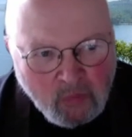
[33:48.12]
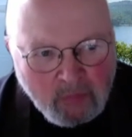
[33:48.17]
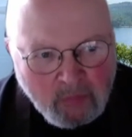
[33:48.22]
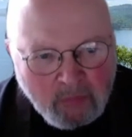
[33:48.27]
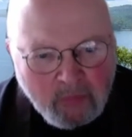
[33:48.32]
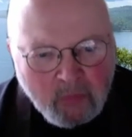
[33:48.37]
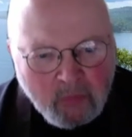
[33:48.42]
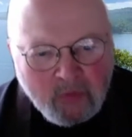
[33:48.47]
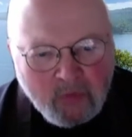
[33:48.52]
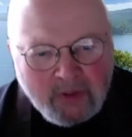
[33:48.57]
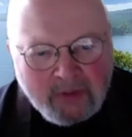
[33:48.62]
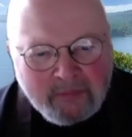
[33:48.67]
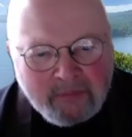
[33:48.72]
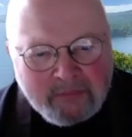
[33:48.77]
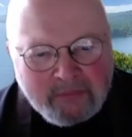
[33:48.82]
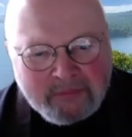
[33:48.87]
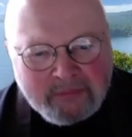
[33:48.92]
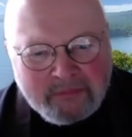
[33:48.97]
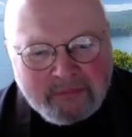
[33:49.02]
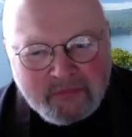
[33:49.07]
What
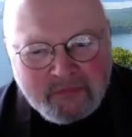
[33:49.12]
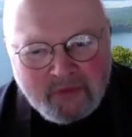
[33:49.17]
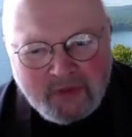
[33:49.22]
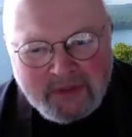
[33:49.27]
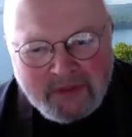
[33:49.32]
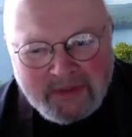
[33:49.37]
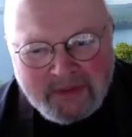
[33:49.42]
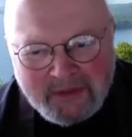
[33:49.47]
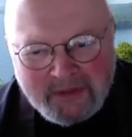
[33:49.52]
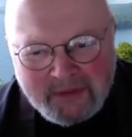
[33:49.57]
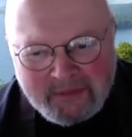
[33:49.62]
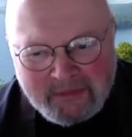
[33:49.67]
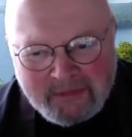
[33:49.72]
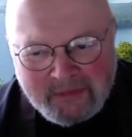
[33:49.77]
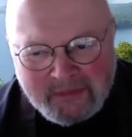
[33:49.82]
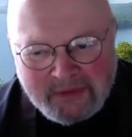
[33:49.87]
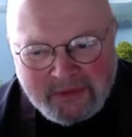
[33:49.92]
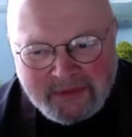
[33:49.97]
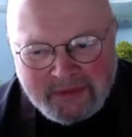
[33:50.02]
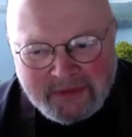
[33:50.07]
I'm trying to help
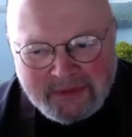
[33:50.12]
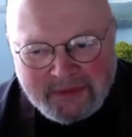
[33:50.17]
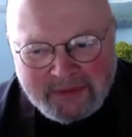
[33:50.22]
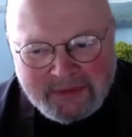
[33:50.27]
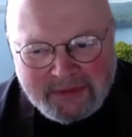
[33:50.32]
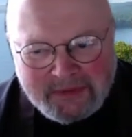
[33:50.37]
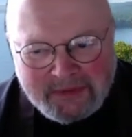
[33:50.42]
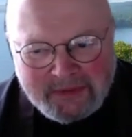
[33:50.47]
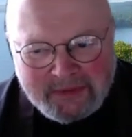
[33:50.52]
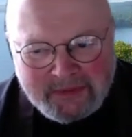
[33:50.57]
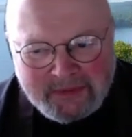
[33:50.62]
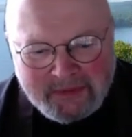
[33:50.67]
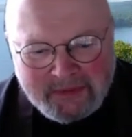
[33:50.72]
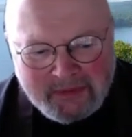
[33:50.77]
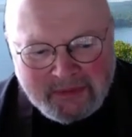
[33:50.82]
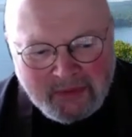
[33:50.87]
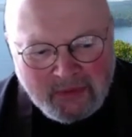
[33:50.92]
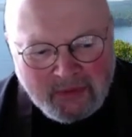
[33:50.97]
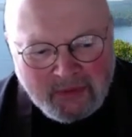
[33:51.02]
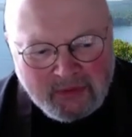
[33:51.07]
with is to
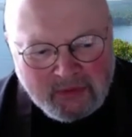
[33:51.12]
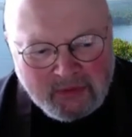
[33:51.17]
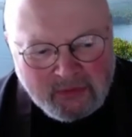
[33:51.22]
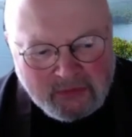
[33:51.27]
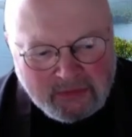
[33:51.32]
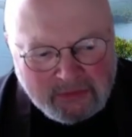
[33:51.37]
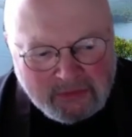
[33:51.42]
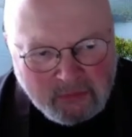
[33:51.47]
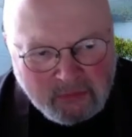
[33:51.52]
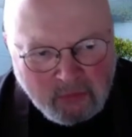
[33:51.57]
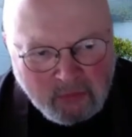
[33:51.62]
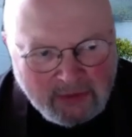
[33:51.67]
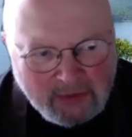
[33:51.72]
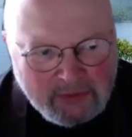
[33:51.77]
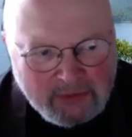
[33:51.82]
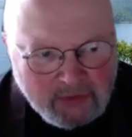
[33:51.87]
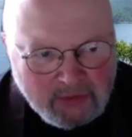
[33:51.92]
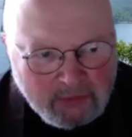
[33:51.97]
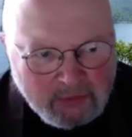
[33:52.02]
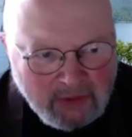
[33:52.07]
encourage you to
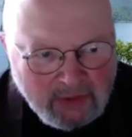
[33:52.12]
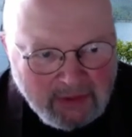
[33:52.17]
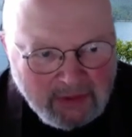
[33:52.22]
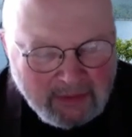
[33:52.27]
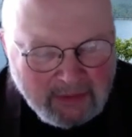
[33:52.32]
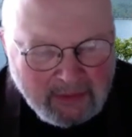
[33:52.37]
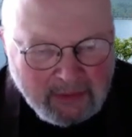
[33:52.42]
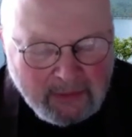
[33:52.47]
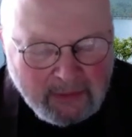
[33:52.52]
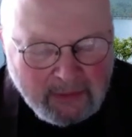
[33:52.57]
watch your mind.